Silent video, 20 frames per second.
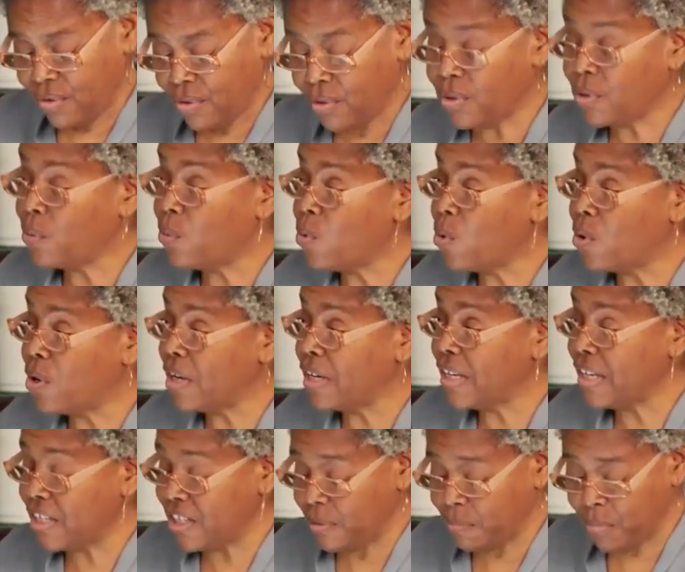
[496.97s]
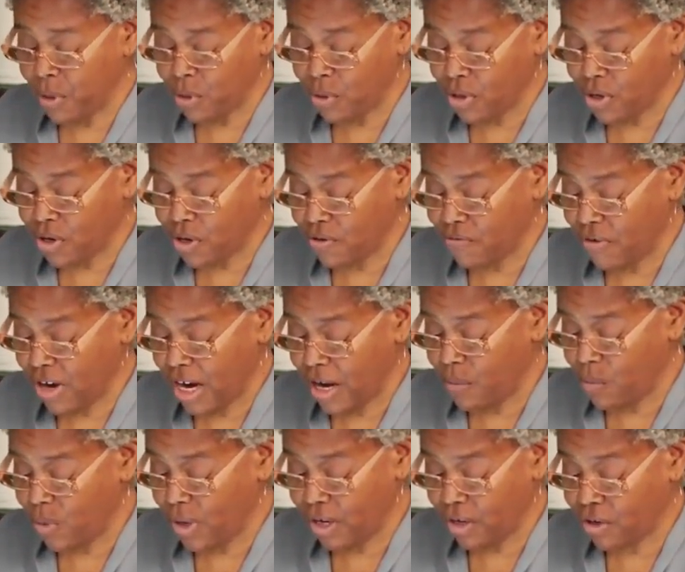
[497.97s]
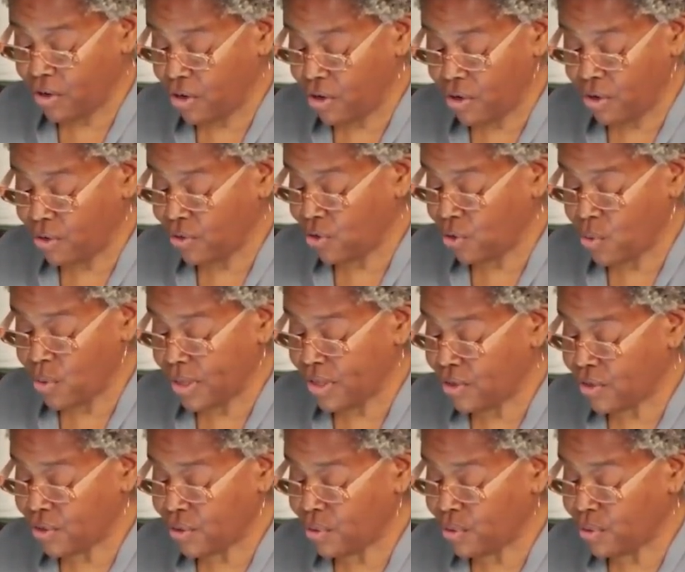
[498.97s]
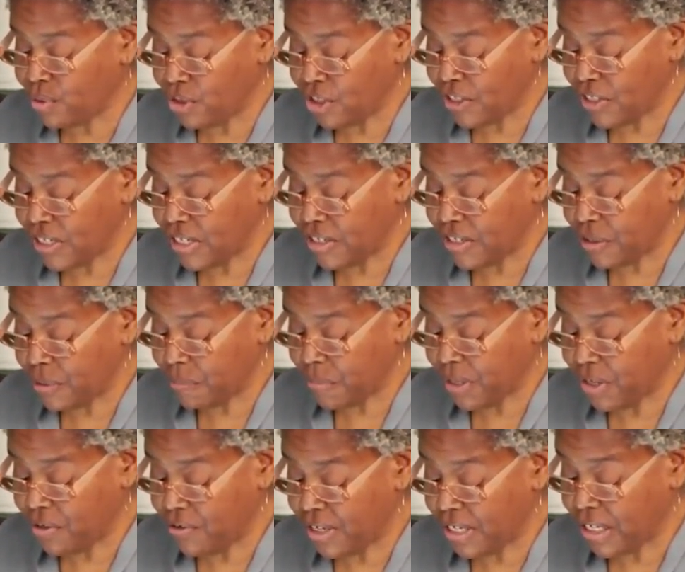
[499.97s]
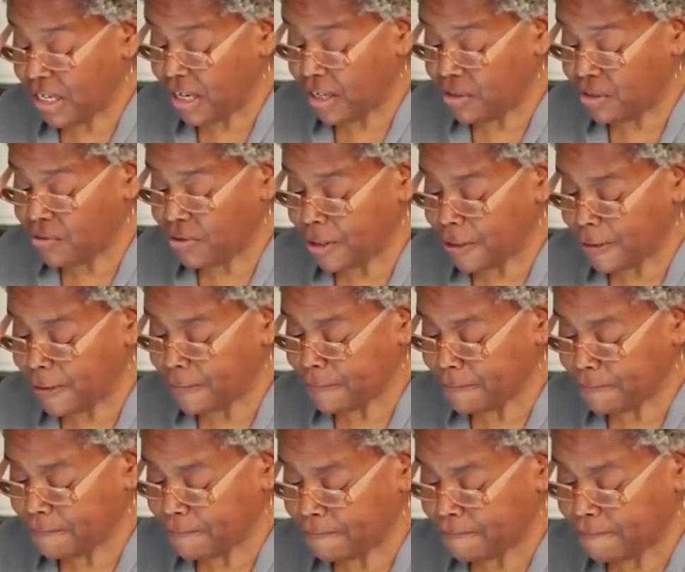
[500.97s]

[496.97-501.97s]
or the war against Boko Haram, where girls going to school just disappear in hundreds,